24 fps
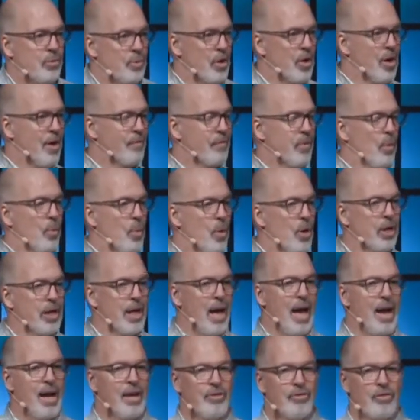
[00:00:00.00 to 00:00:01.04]
We don't have to work
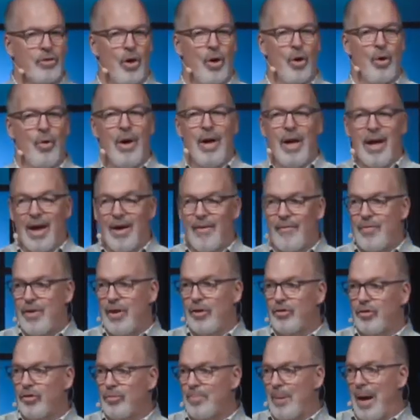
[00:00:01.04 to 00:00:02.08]
at it. So if
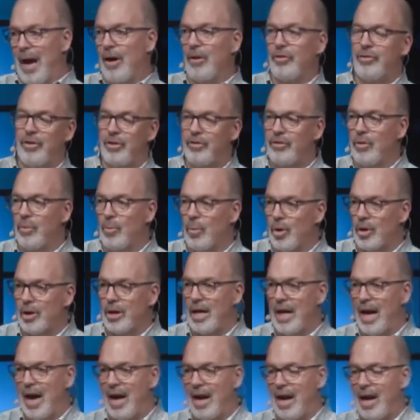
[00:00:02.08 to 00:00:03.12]
this spouse isn't
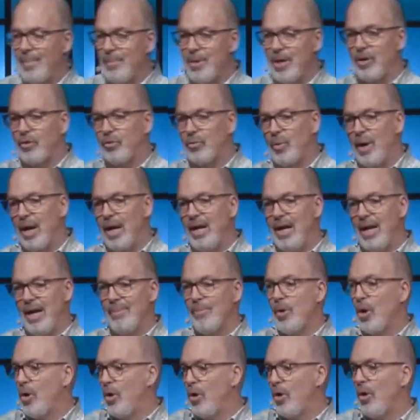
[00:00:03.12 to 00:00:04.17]
working out, I'm going to trade
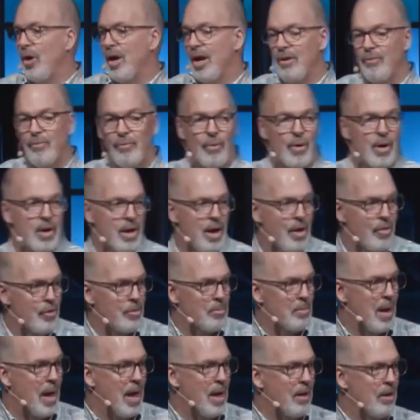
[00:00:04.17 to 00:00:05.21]
him or her in for another
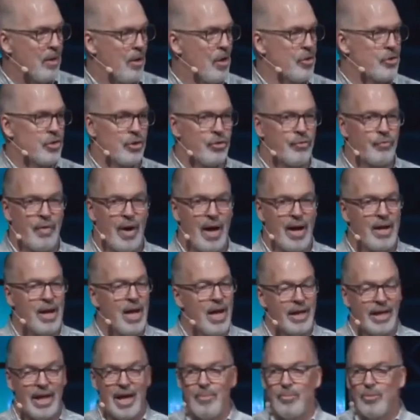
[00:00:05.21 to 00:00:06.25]
model. I'll just
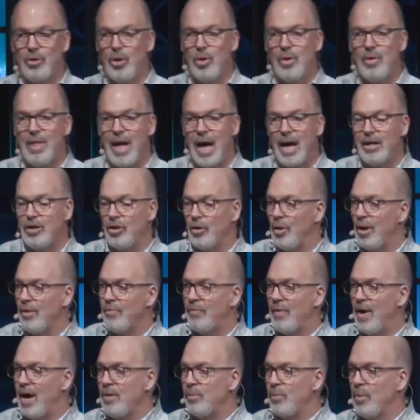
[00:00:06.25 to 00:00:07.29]
keep doing that until I
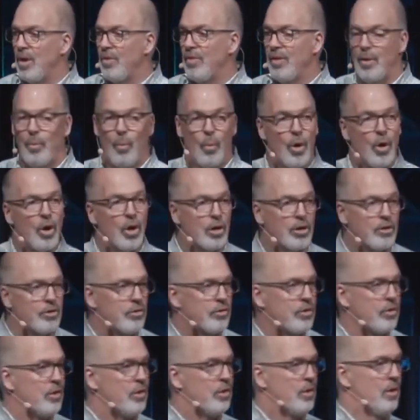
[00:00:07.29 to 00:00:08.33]
find one that works.